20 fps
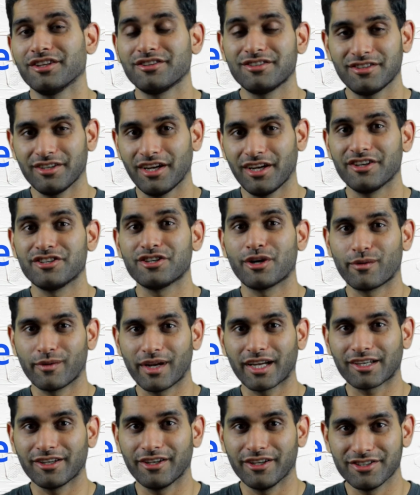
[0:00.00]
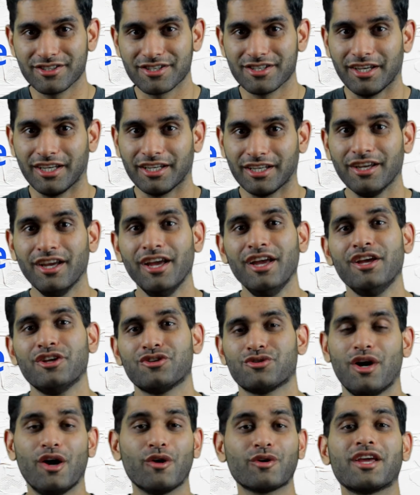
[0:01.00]
it's a direct listing.
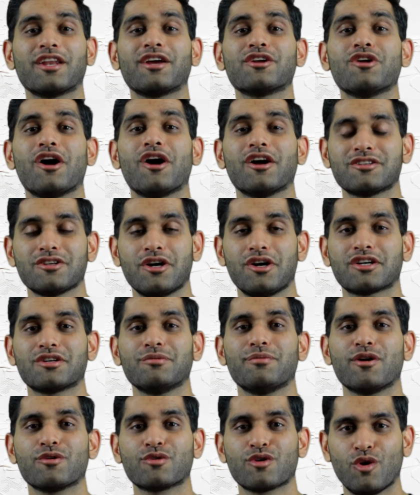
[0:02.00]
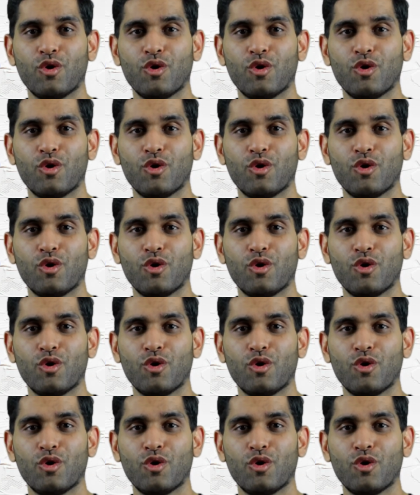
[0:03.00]
So how can I not talk about